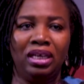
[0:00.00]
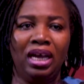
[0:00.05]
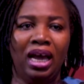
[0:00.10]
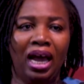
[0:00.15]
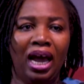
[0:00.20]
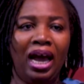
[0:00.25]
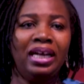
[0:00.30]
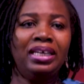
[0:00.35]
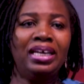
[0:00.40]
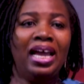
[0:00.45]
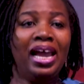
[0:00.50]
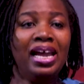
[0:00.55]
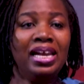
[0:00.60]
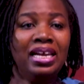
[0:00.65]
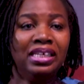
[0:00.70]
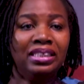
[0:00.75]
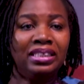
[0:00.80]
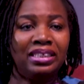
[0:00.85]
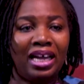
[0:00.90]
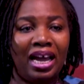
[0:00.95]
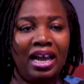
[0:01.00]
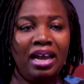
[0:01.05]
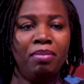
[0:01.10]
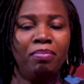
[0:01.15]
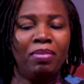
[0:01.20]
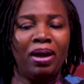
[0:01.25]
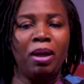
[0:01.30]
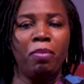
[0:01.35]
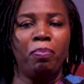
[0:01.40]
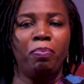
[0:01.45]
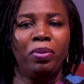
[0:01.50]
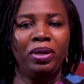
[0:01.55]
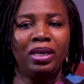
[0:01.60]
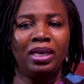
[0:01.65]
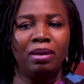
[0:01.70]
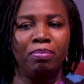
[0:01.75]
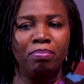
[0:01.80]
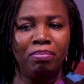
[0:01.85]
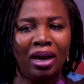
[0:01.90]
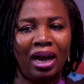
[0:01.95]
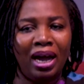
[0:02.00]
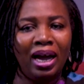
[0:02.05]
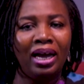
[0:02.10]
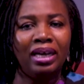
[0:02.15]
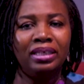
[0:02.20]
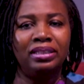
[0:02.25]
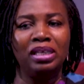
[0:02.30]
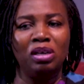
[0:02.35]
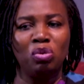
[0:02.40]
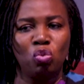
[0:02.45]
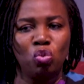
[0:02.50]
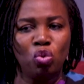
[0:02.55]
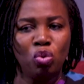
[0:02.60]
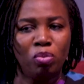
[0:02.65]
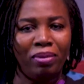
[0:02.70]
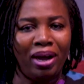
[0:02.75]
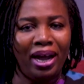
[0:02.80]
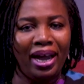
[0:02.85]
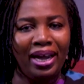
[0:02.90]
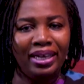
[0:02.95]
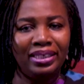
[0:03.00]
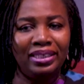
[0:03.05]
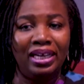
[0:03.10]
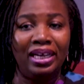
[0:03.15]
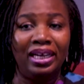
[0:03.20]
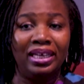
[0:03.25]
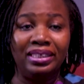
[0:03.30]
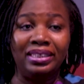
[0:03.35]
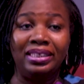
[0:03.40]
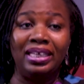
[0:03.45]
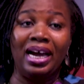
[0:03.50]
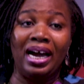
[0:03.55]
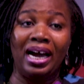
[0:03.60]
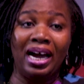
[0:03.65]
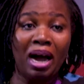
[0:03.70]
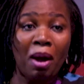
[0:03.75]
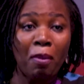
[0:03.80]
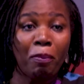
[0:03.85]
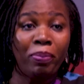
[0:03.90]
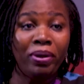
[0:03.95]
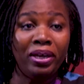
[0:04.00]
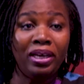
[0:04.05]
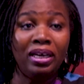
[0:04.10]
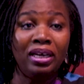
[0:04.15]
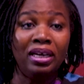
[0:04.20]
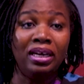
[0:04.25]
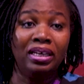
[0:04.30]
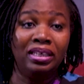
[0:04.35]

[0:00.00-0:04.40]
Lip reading: And anytime I pick a man, a woman, they are happy.